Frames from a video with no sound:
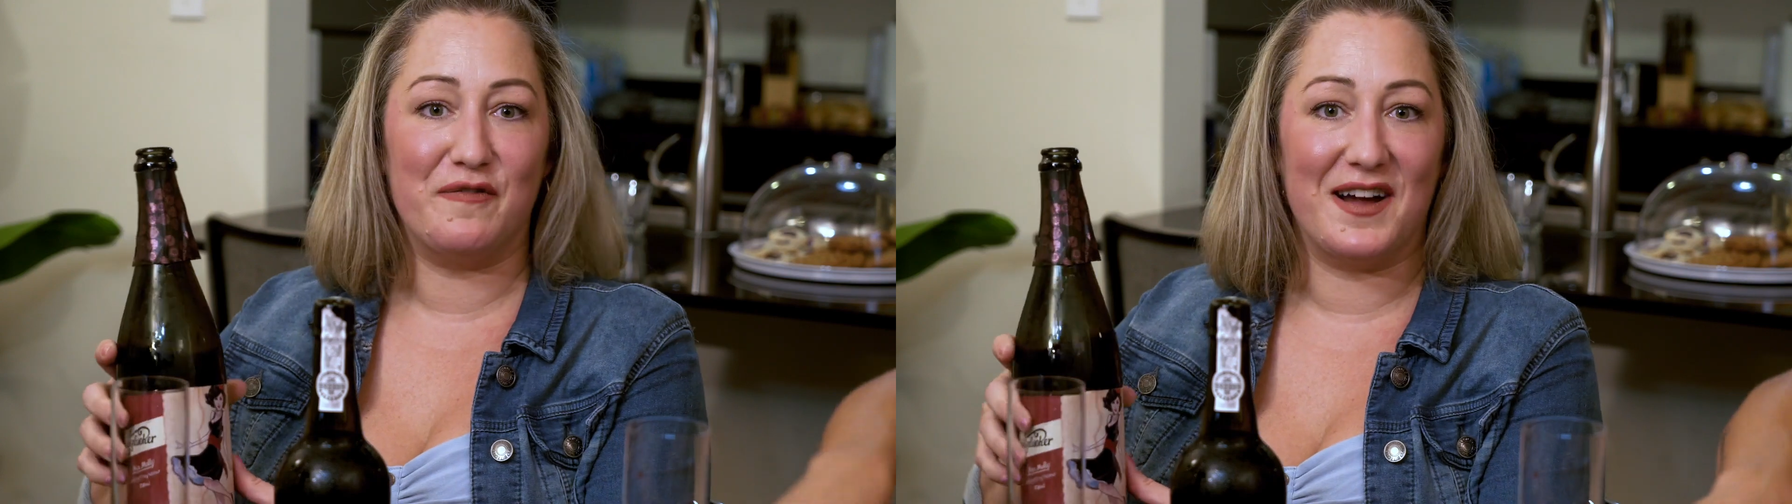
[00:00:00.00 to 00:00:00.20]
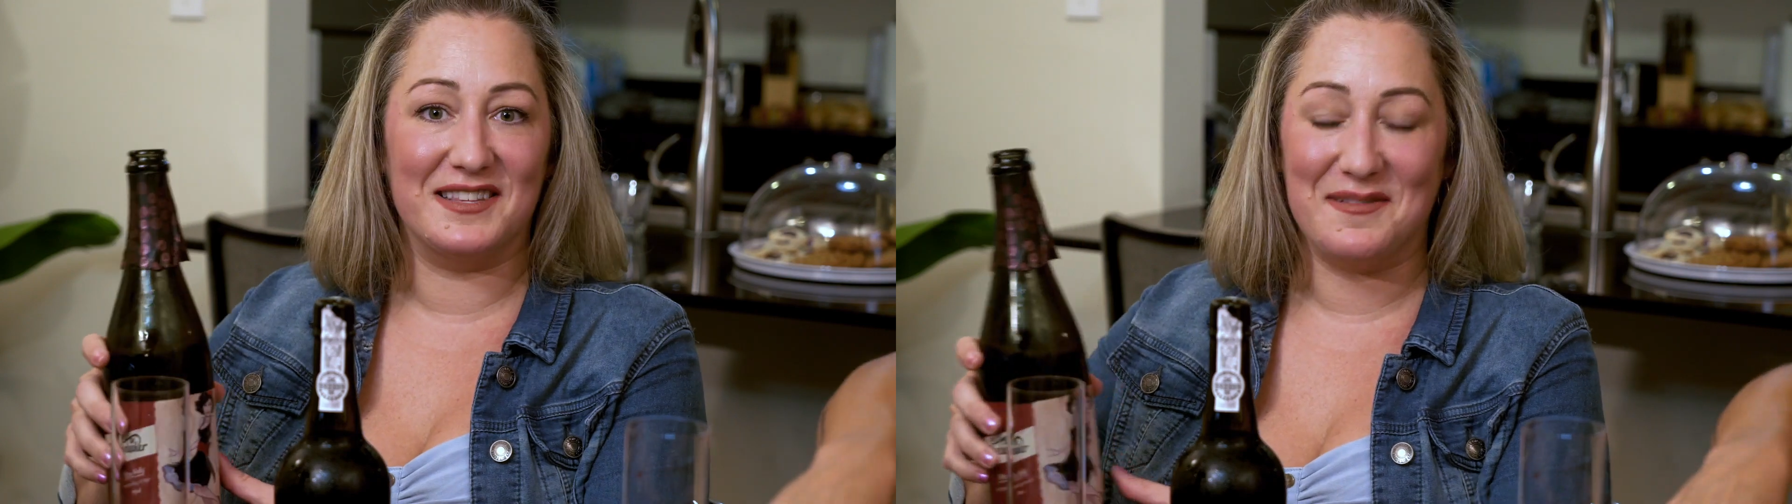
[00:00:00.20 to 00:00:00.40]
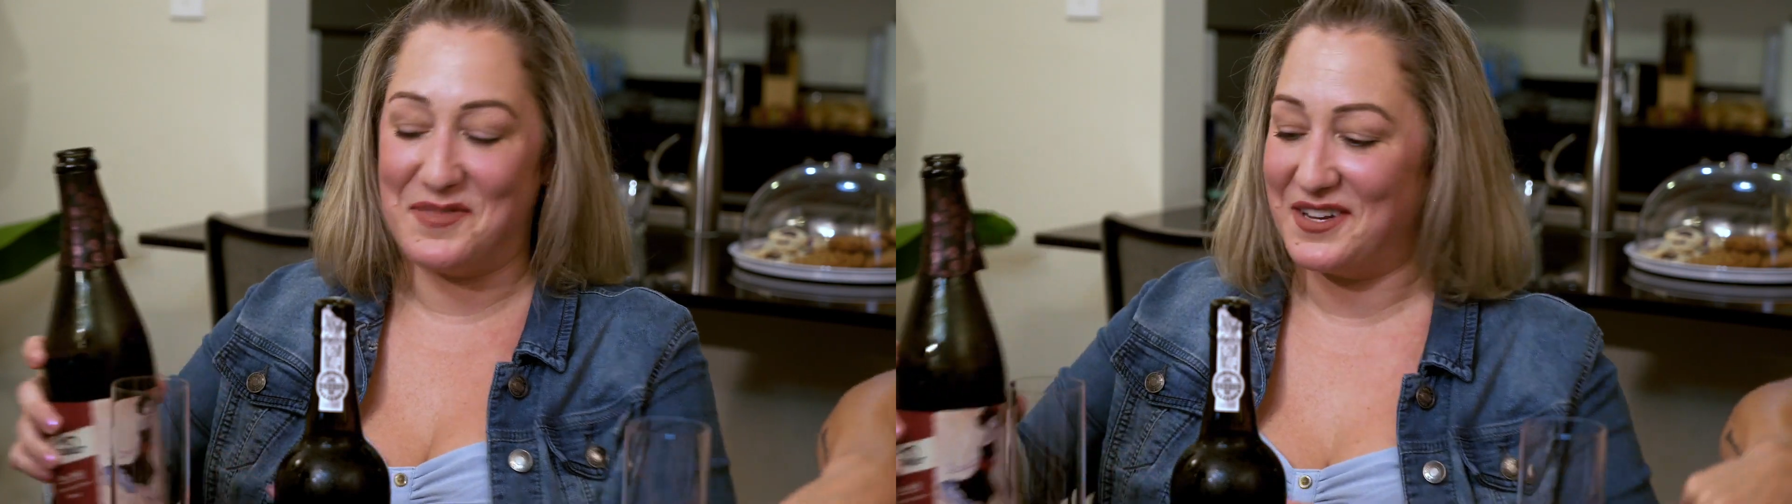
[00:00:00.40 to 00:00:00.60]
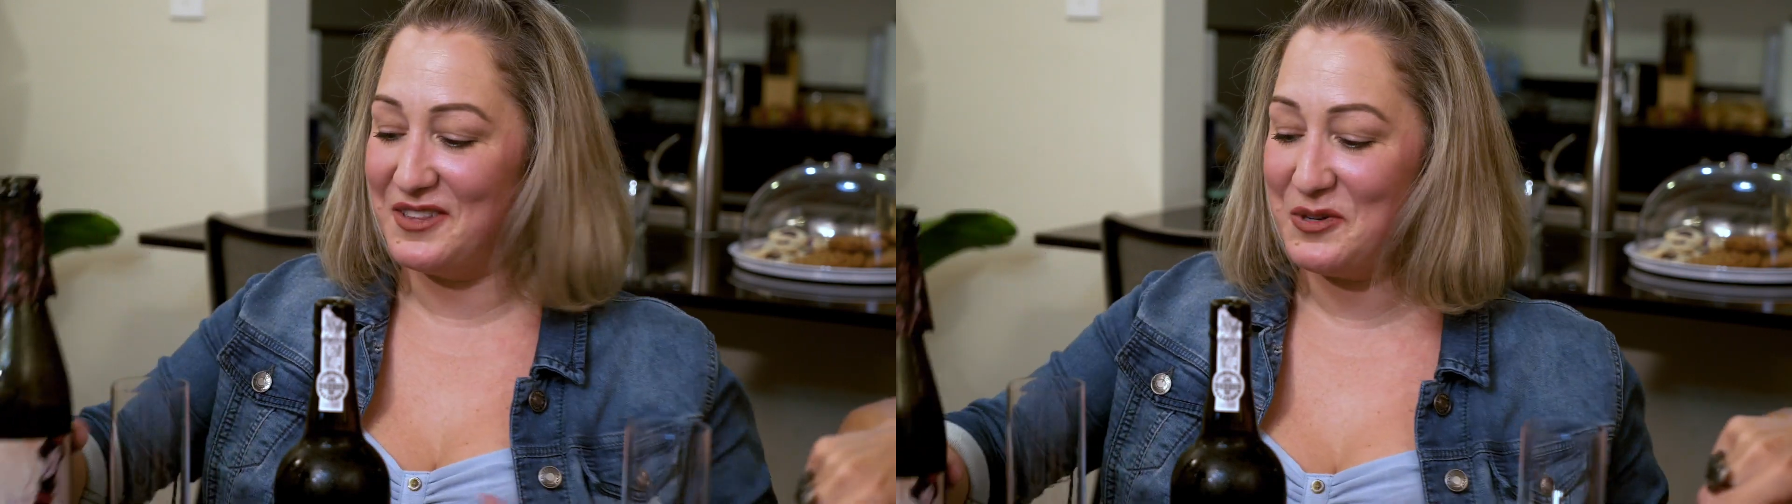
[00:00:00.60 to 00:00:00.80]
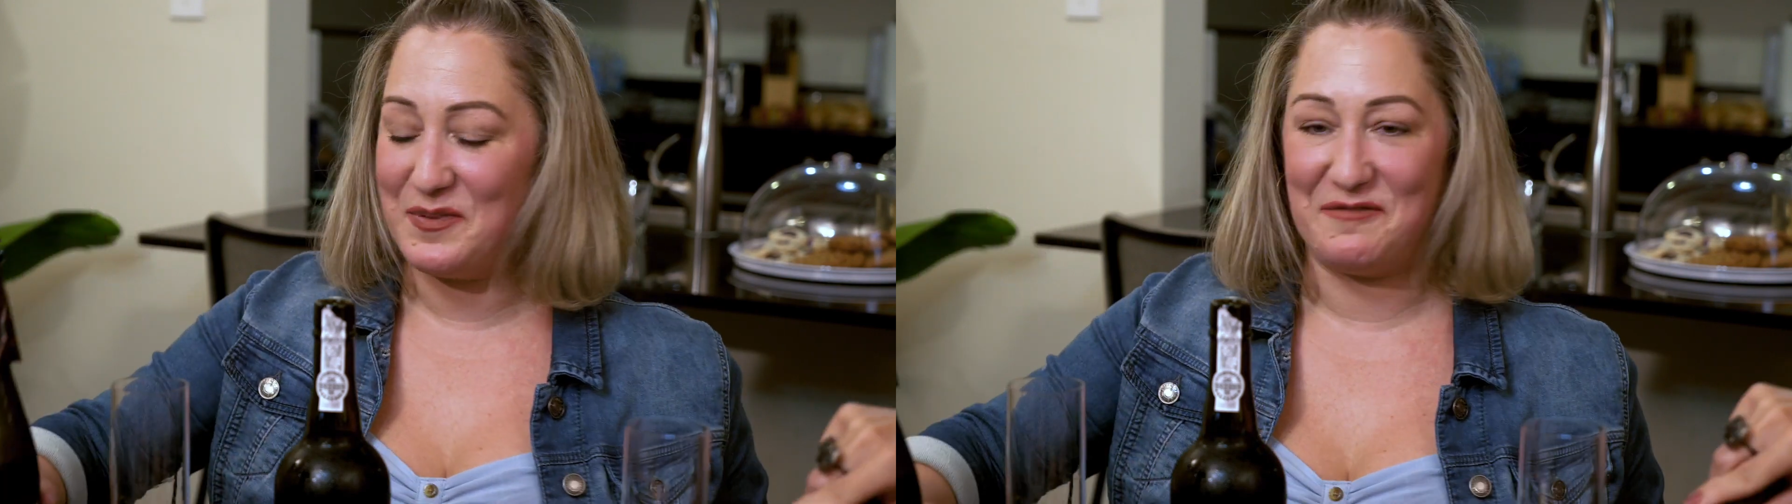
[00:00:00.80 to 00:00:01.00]
you find something a
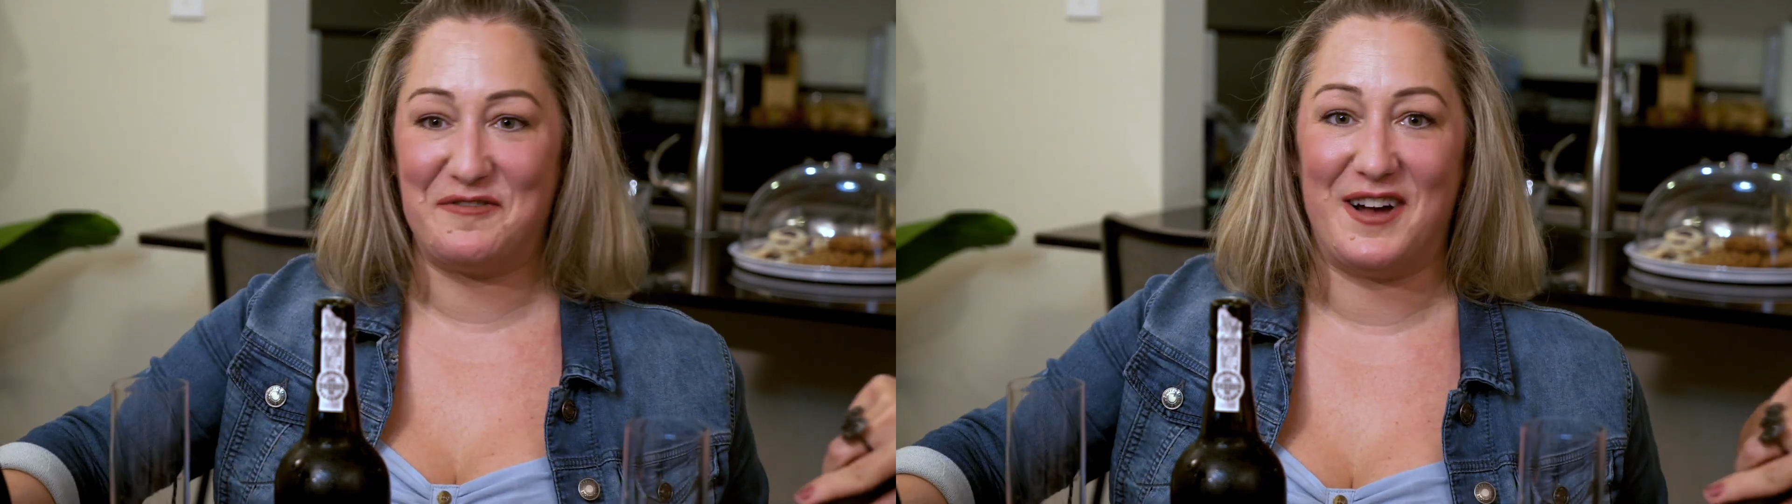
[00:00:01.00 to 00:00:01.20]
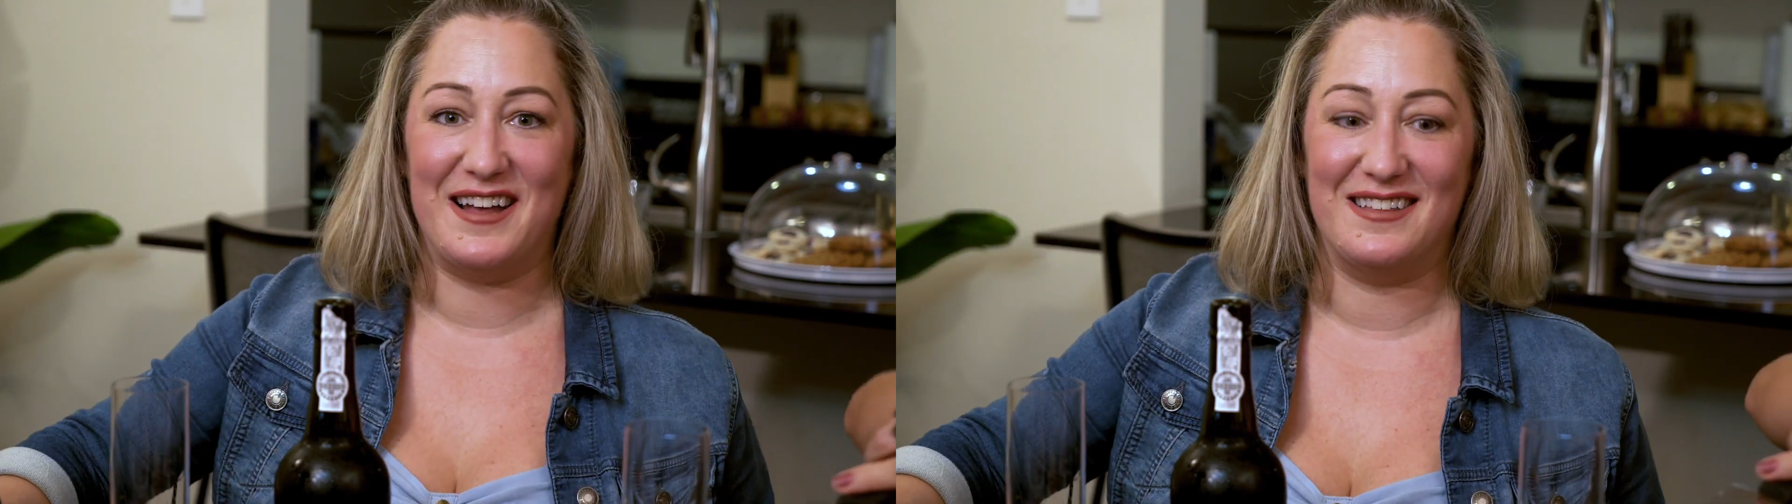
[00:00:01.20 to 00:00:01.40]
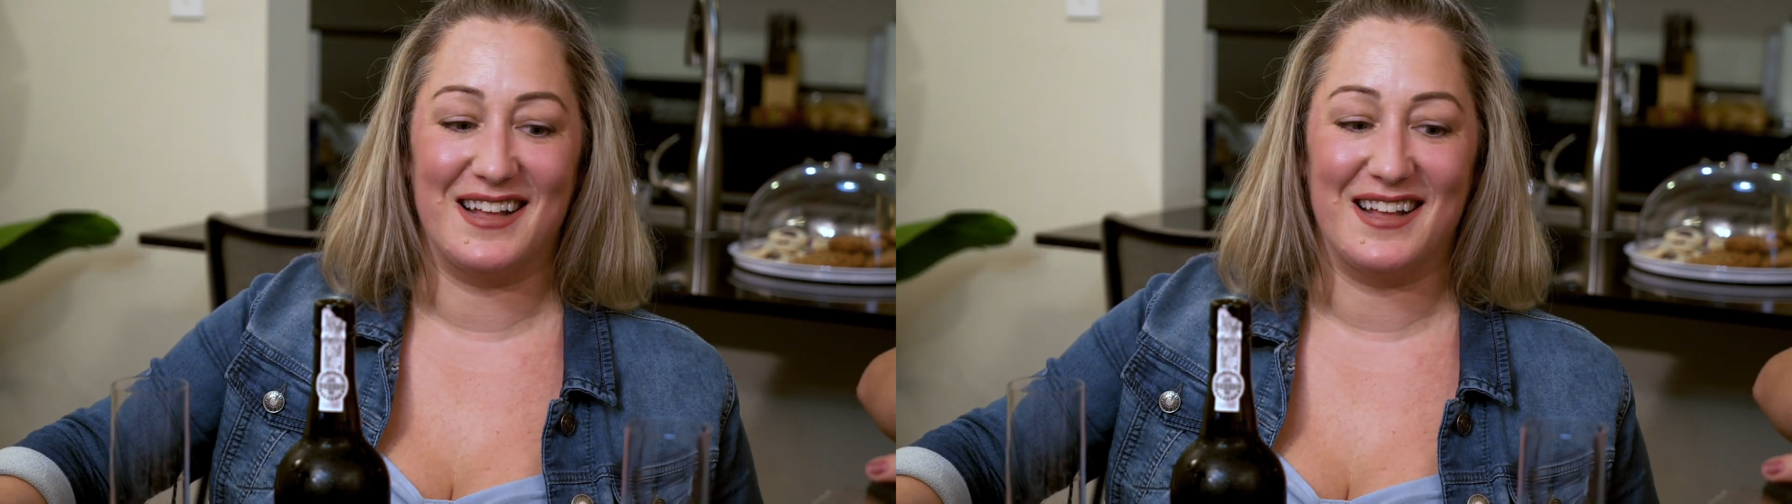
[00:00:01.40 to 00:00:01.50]
little bit fun,